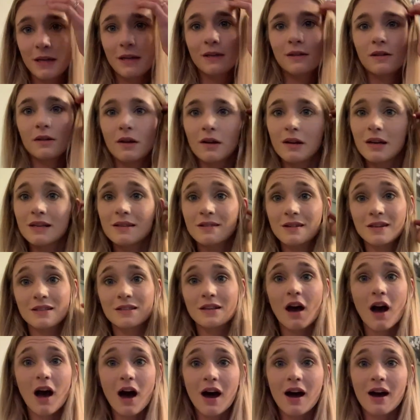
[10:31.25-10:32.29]
As long as it's
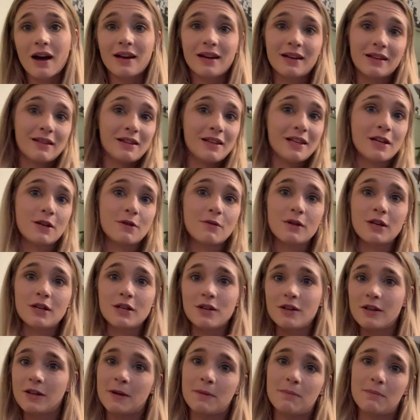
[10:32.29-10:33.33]
hot and liquid,
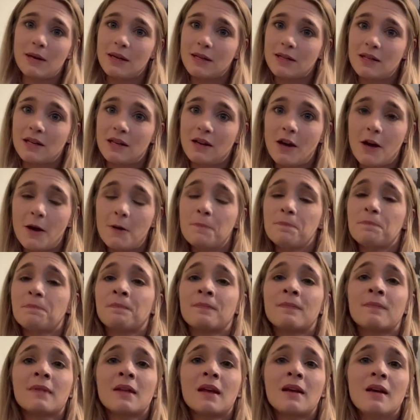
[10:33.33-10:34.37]
you can mix it up
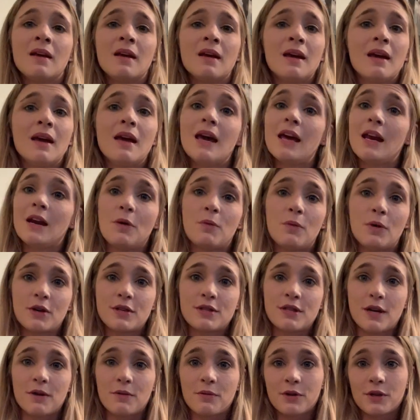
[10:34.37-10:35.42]
and it works
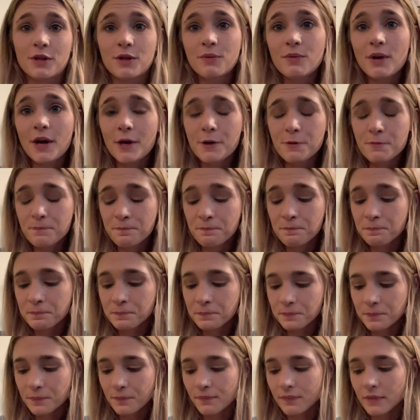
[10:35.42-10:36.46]
out really well.
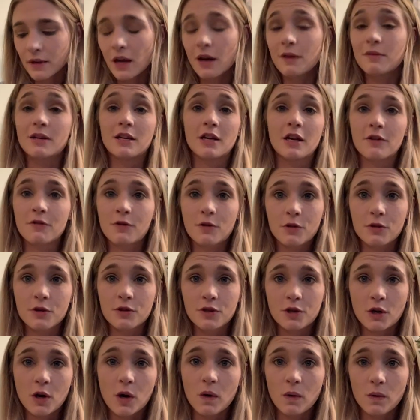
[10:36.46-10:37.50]
I mean, of course,
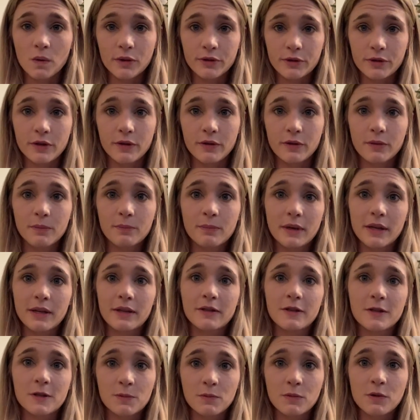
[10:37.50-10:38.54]
cold too, but
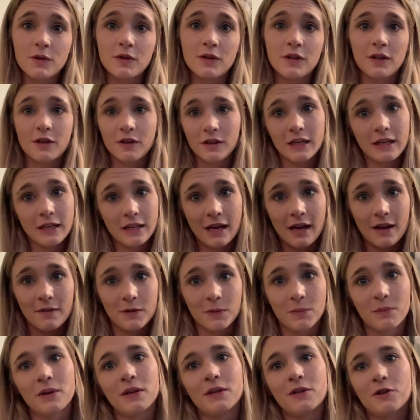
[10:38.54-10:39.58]
the smoothie, you need to have the
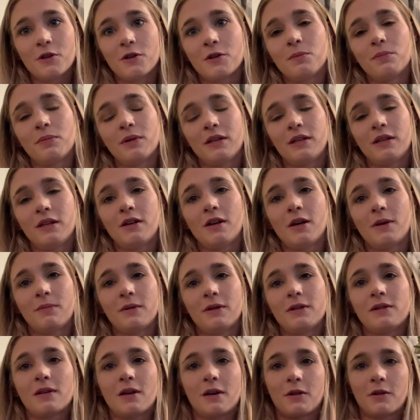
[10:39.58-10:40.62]
blender to blend it up.
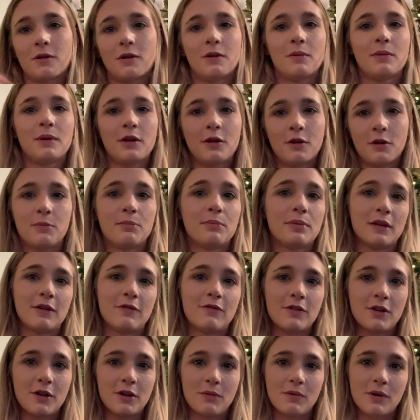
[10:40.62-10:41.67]
It's not kind of like going to blend
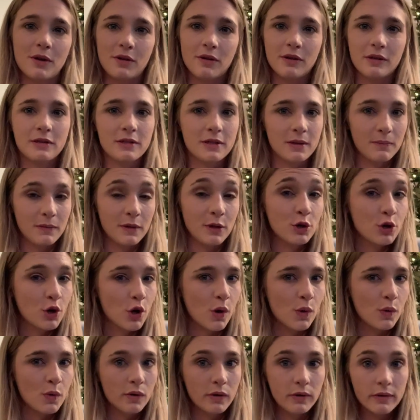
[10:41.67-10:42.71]
very well in something
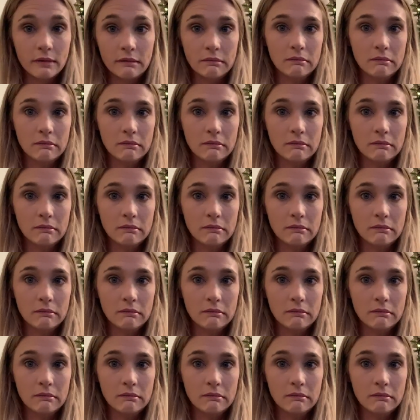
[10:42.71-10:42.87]
cold.